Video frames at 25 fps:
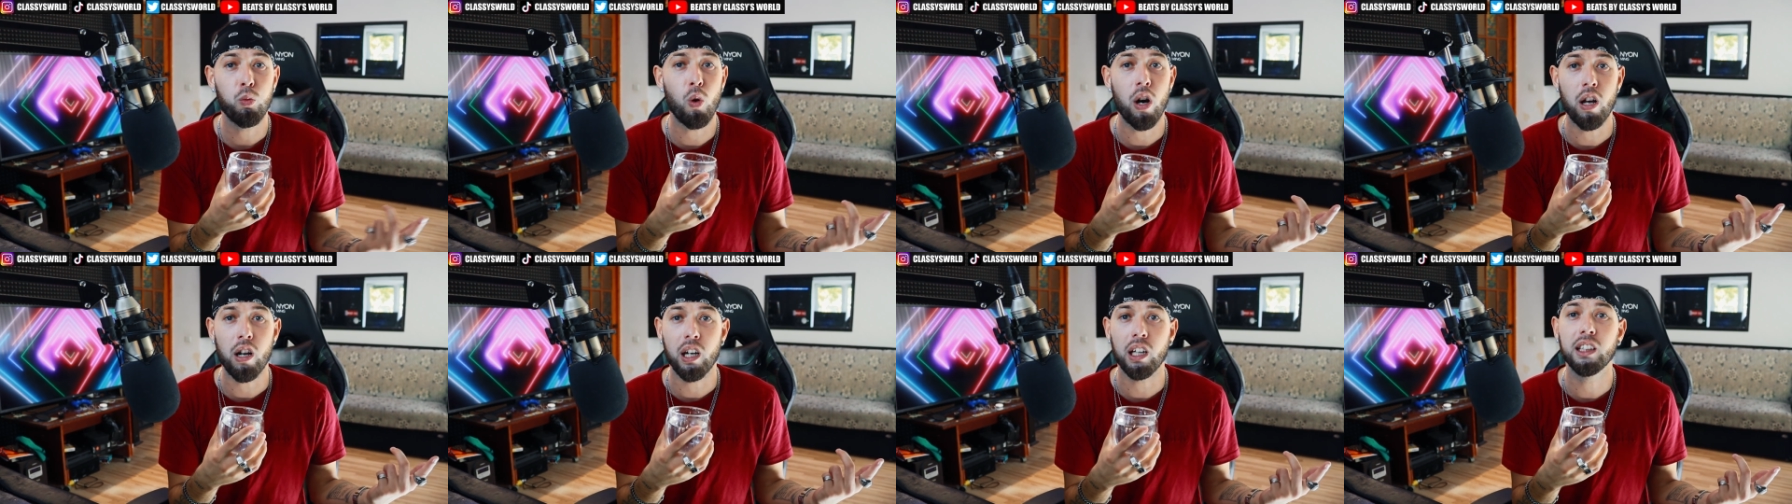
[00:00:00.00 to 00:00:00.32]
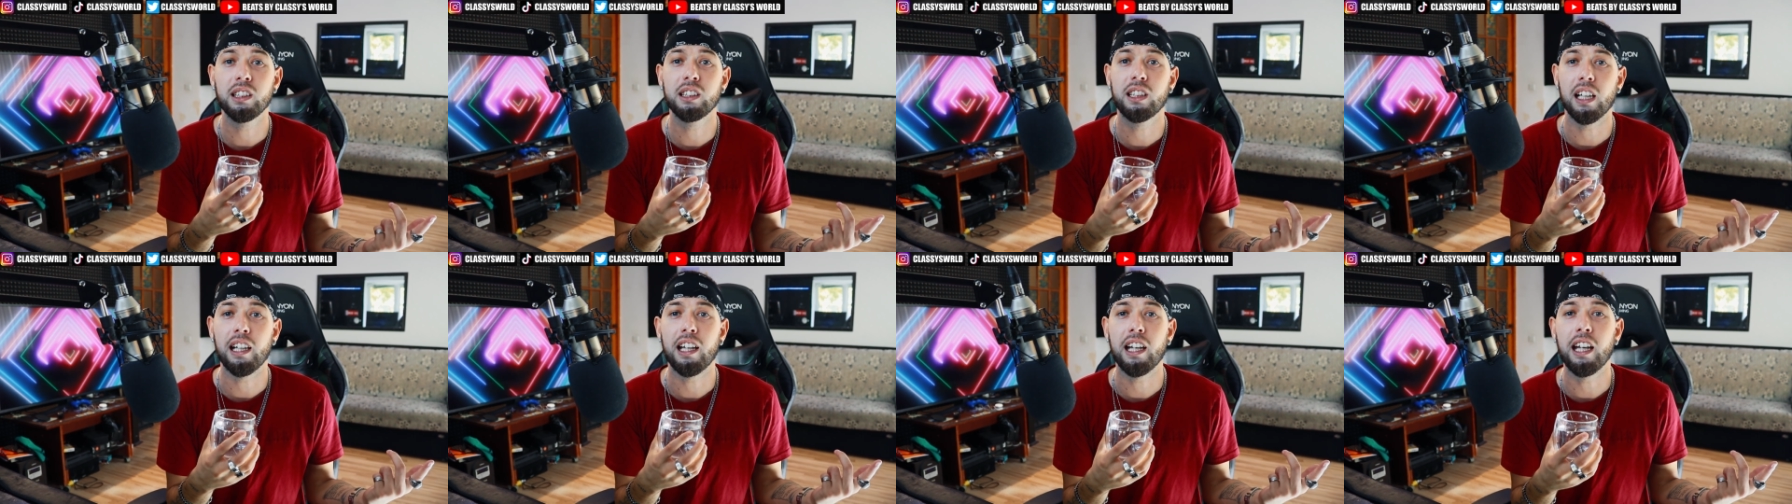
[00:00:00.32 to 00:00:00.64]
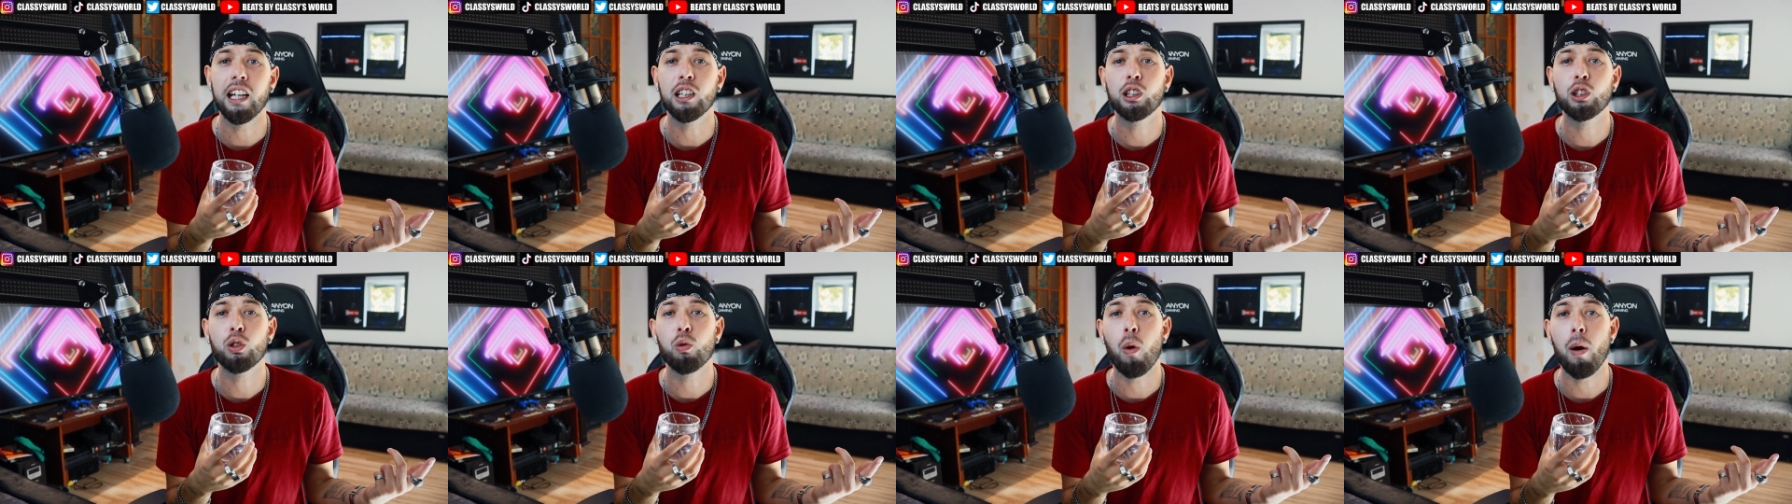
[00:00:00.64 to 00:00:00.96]
water is the
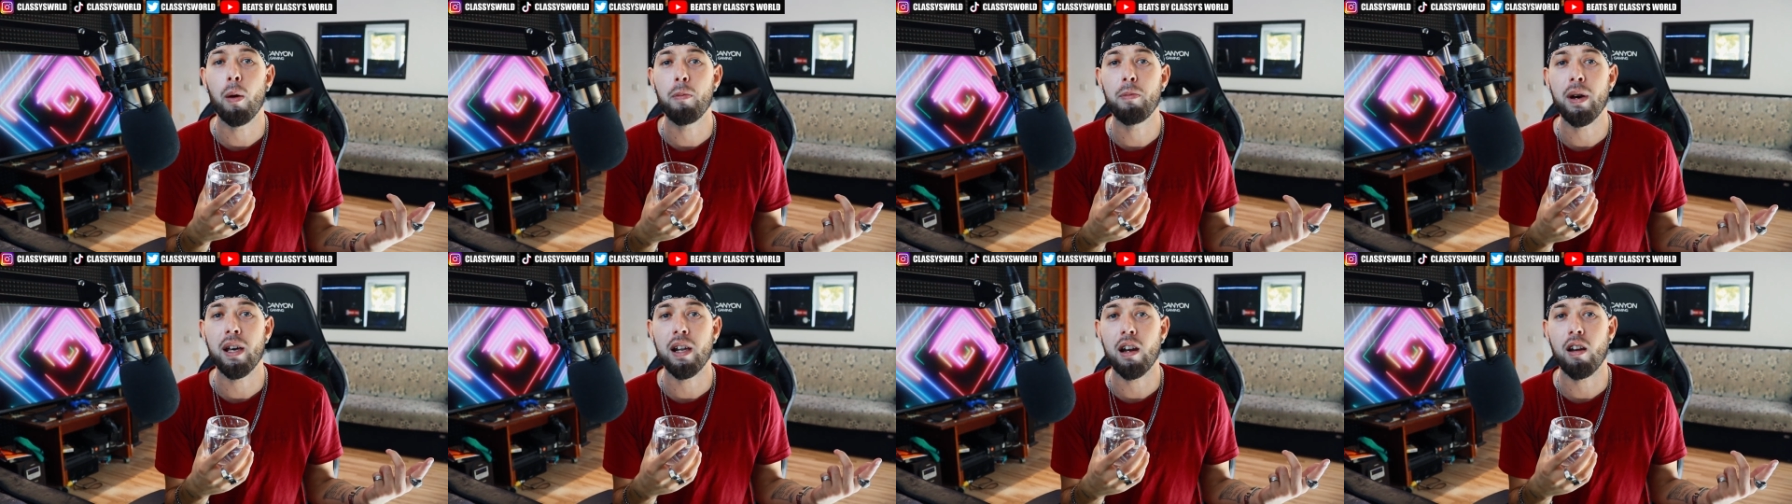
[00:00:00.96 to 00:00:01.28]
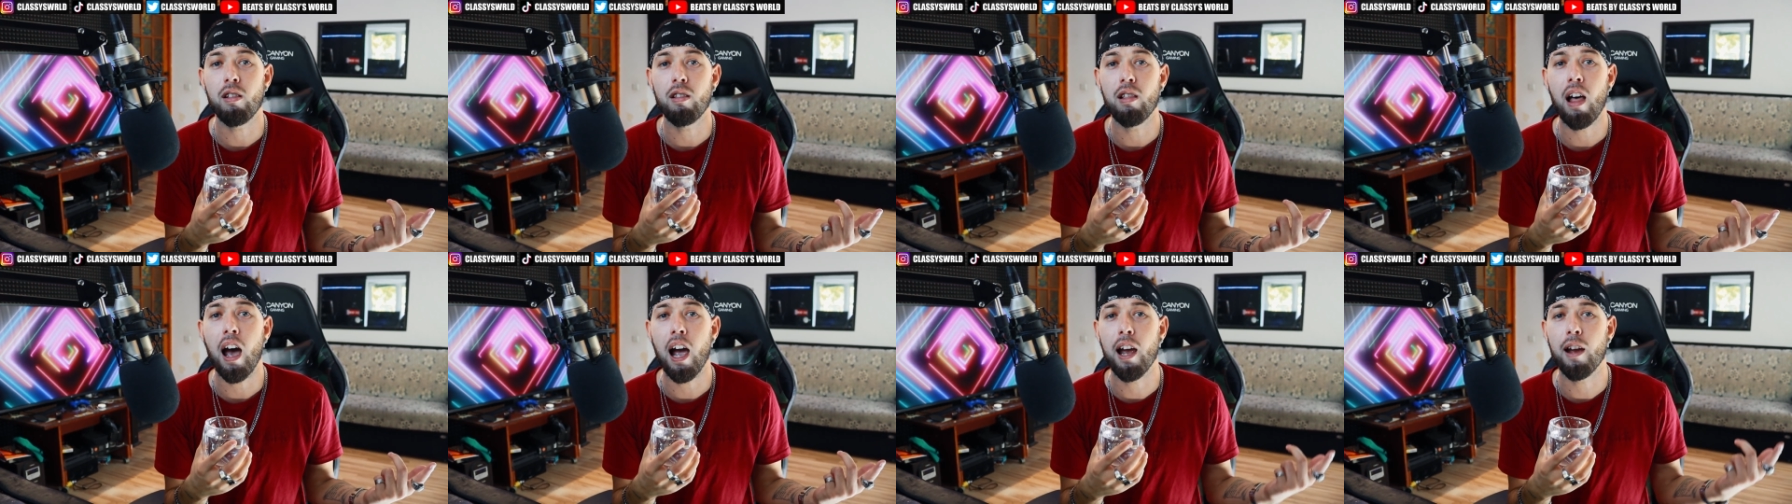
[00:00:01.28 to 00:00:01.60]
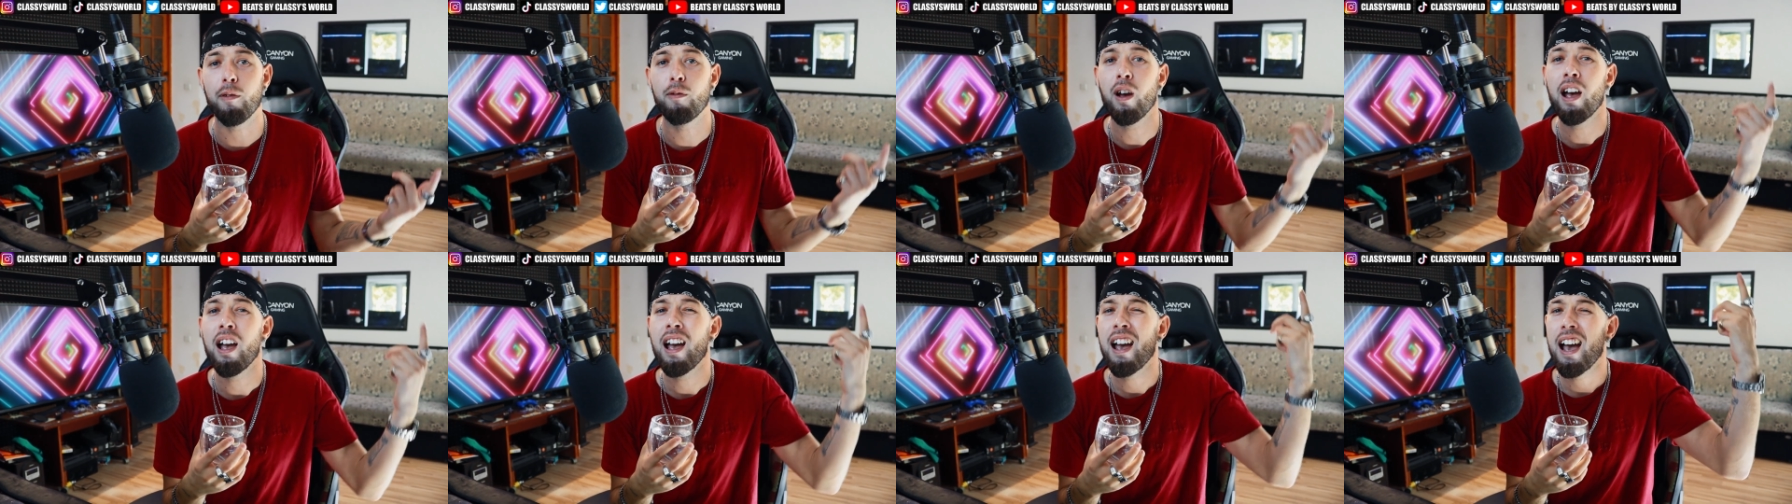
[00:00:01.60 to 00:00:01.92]
key to a better
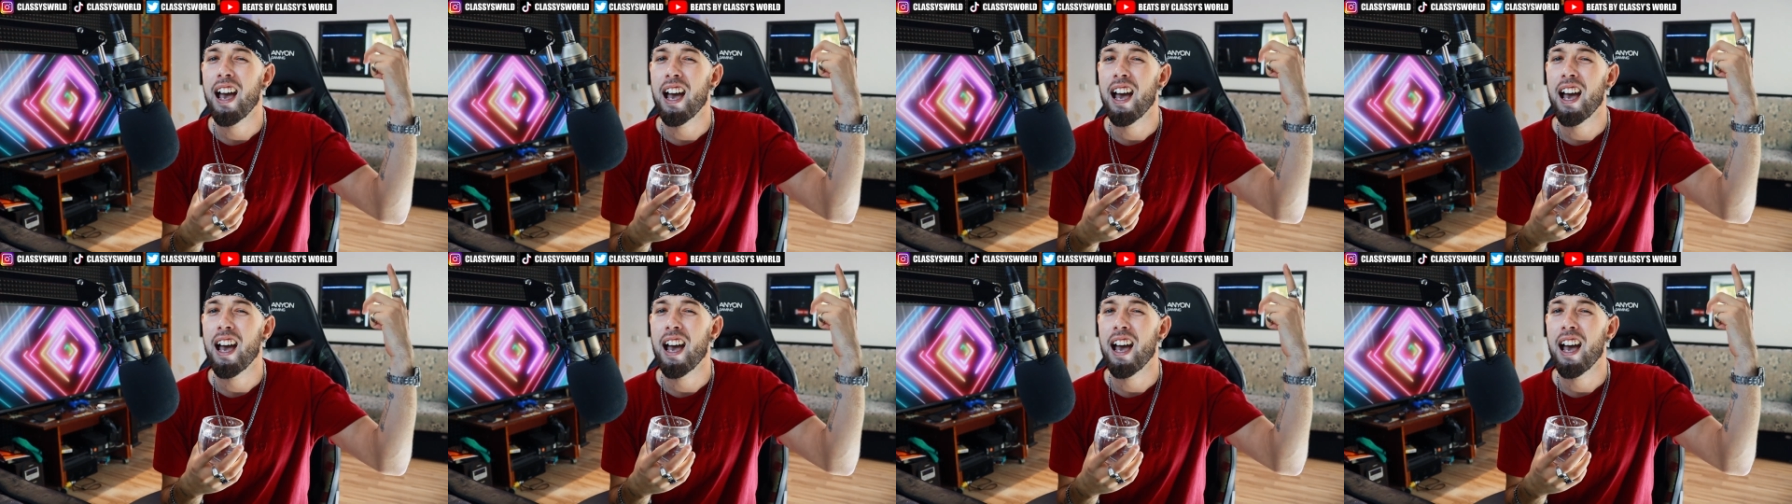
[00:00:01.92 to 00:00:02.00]
life,